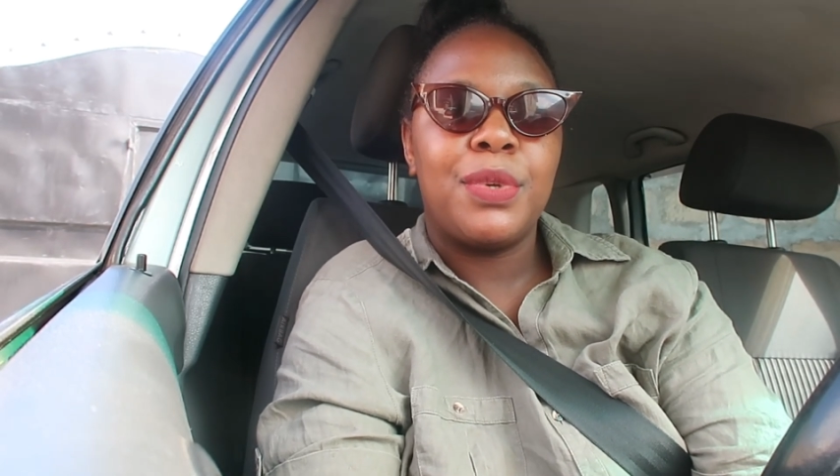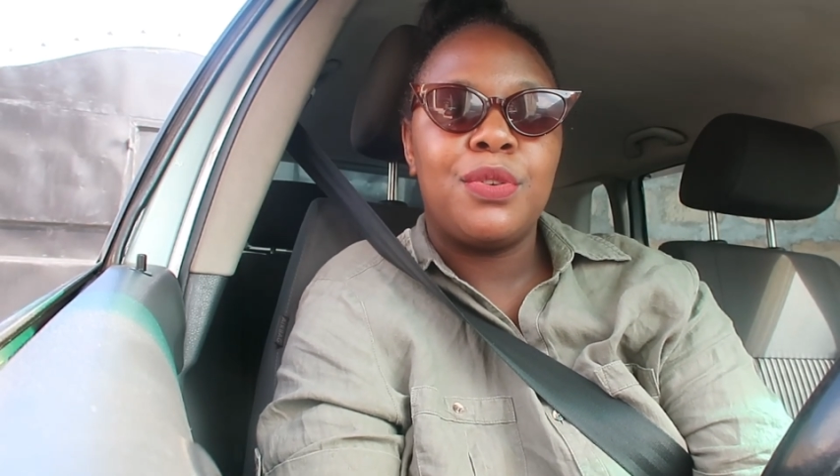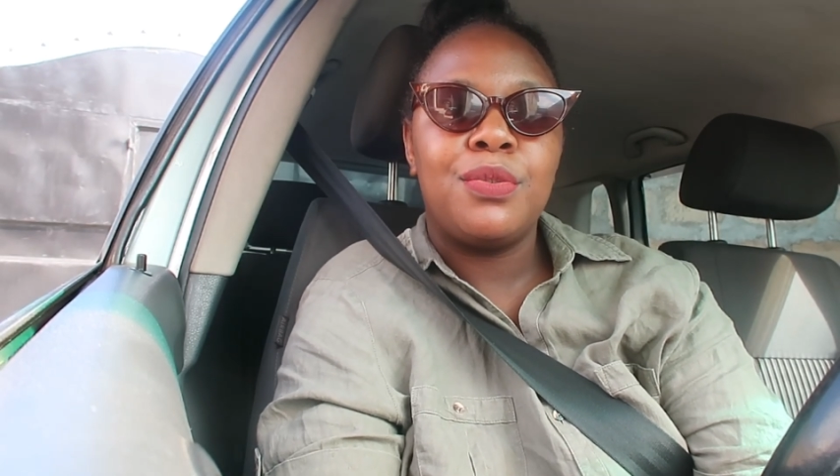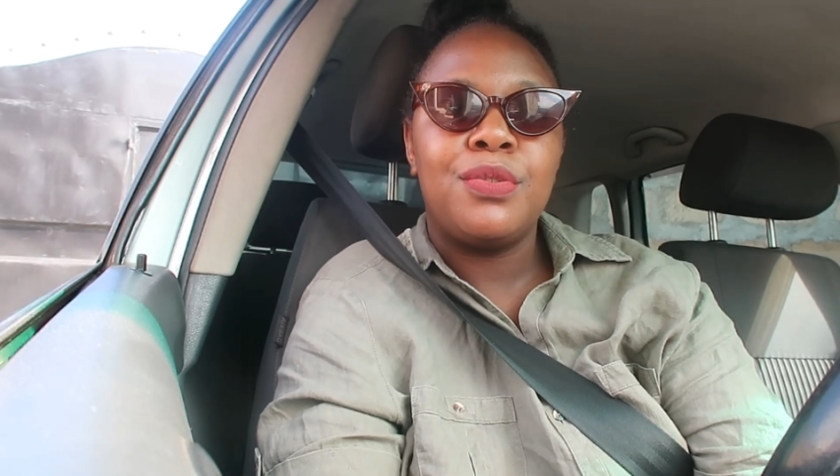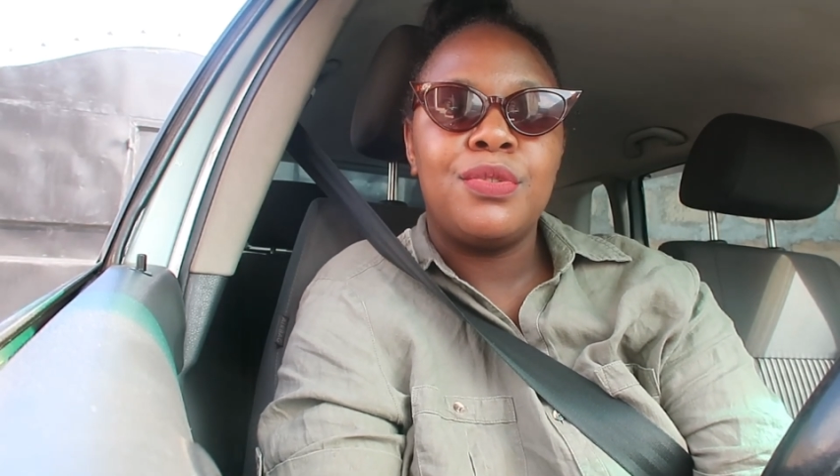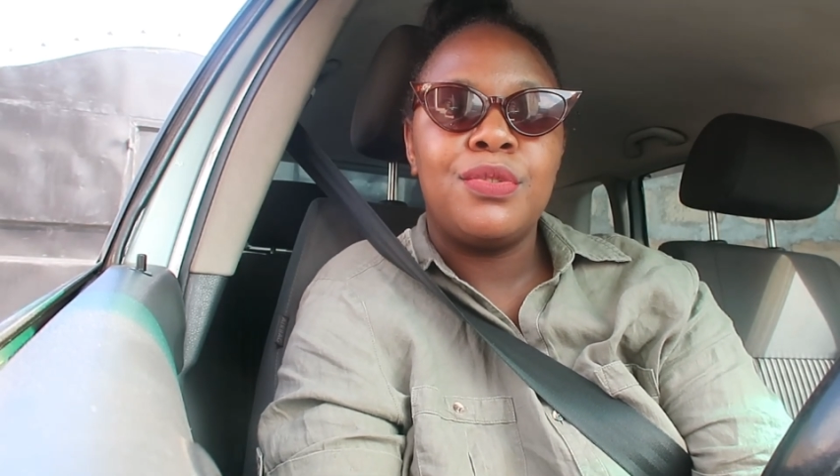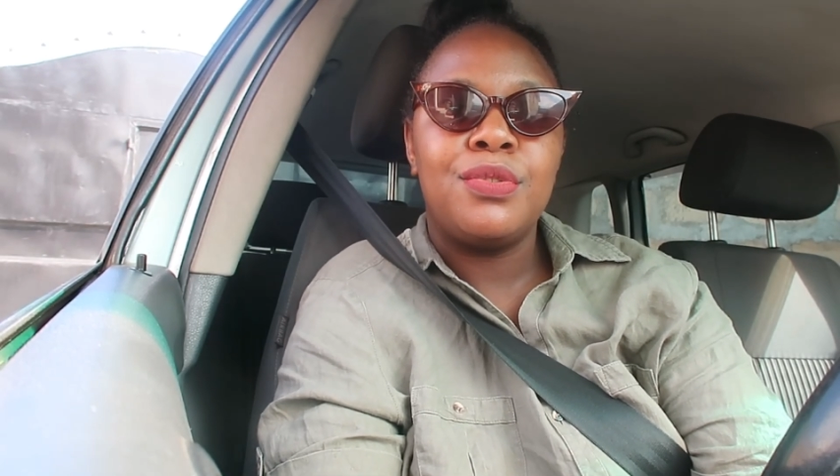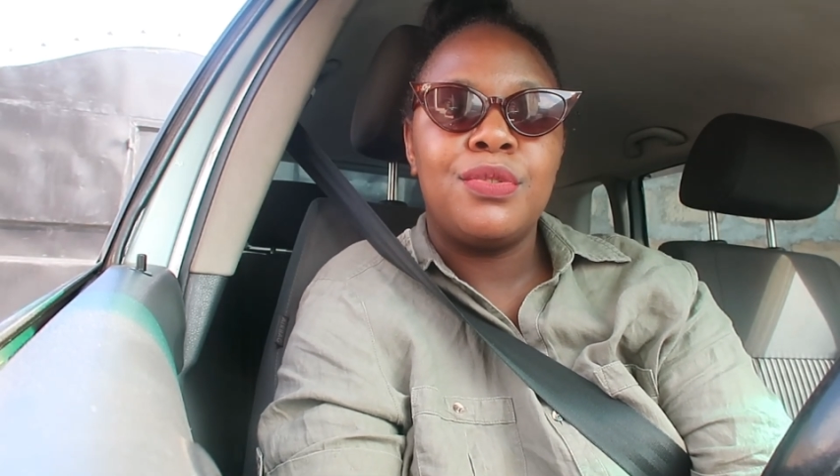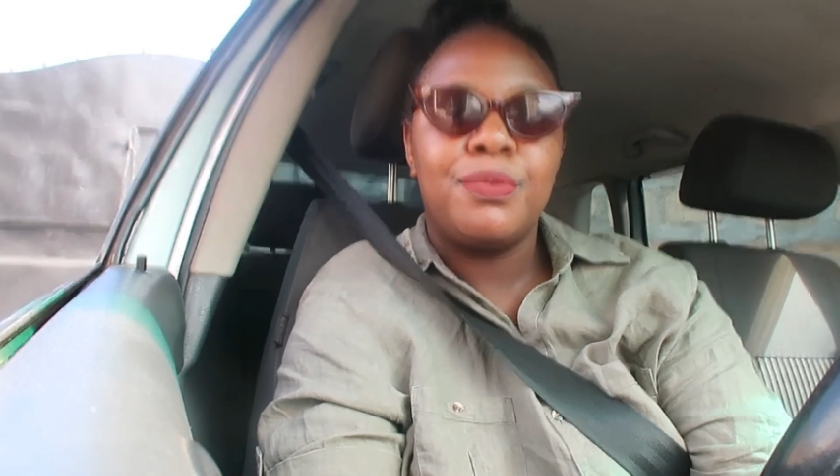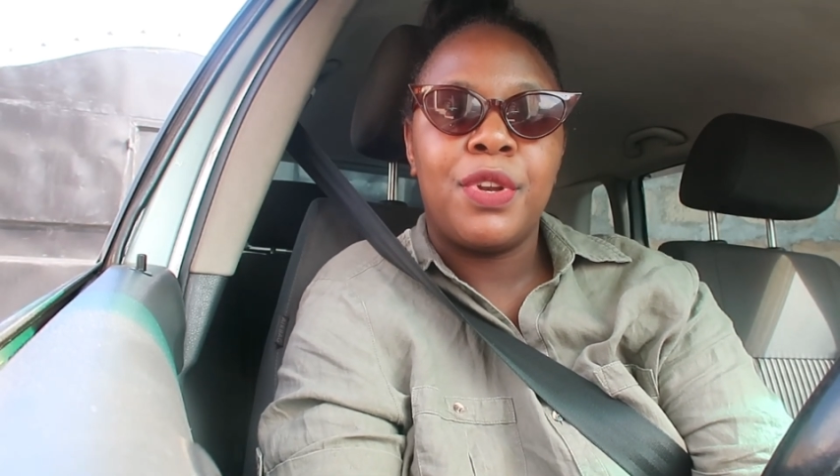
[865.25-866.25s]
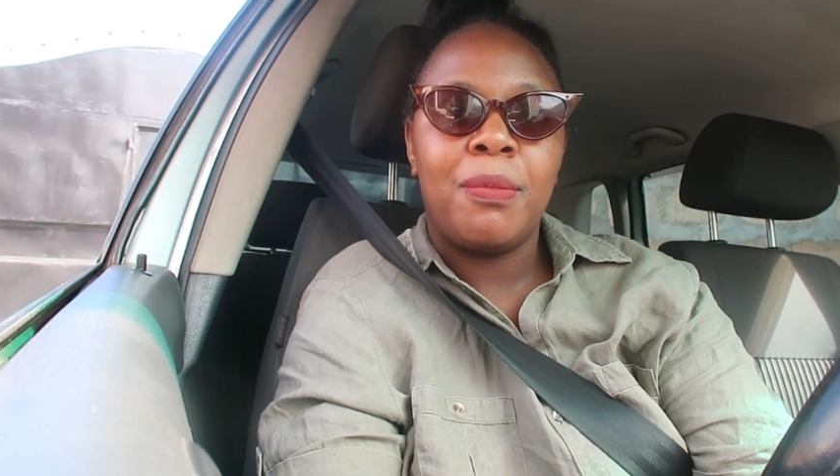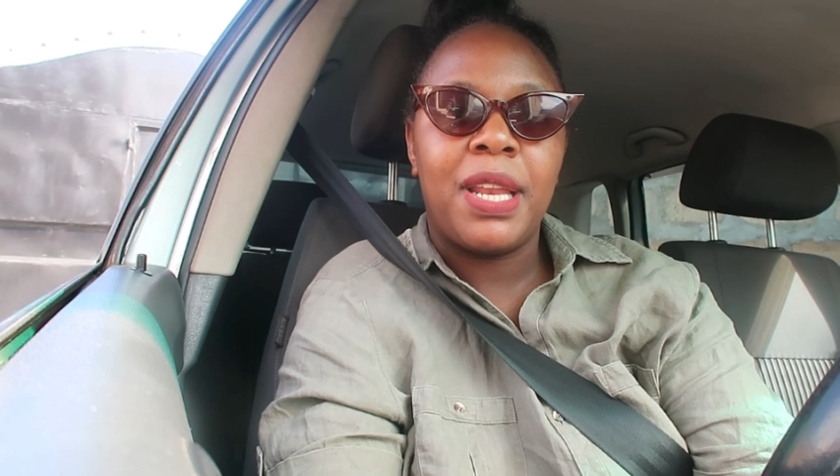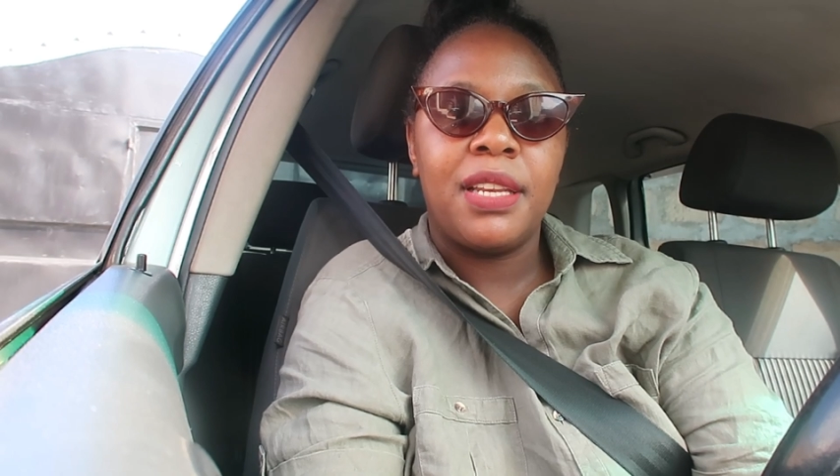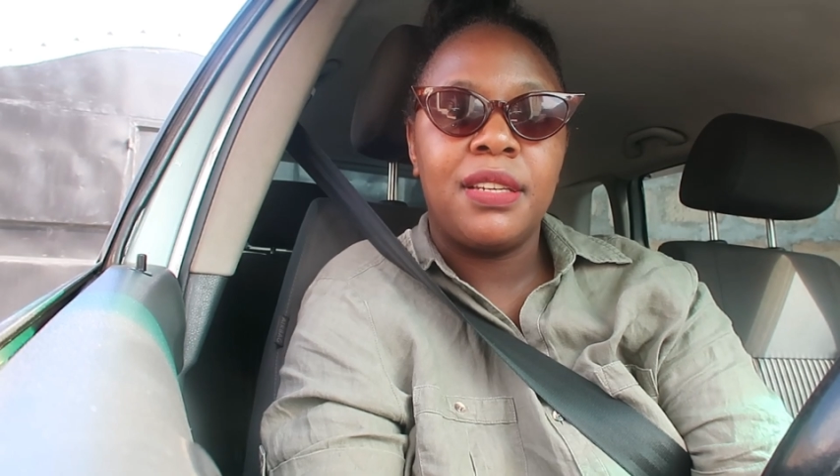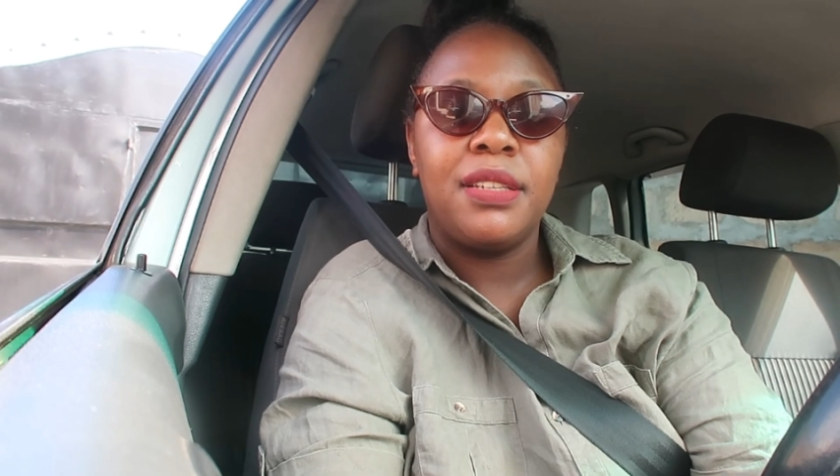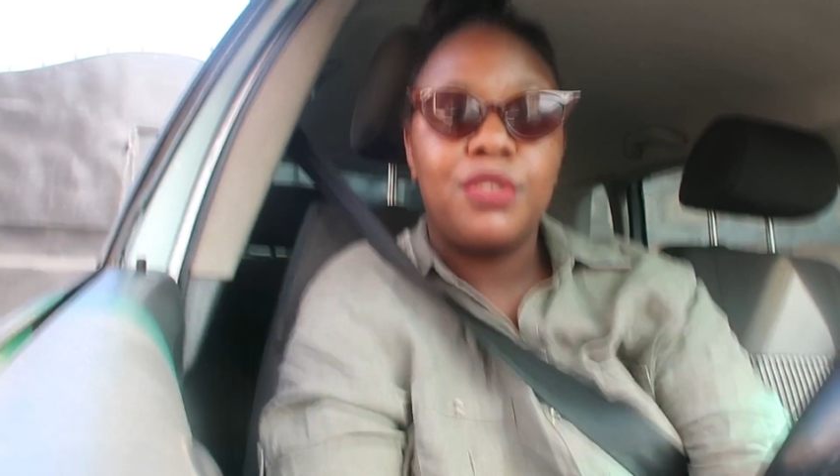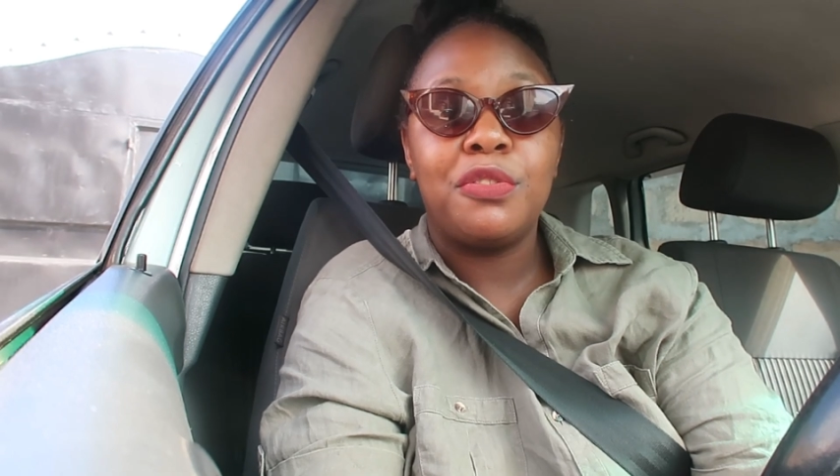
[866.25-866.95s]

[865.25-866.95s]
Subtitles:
we normally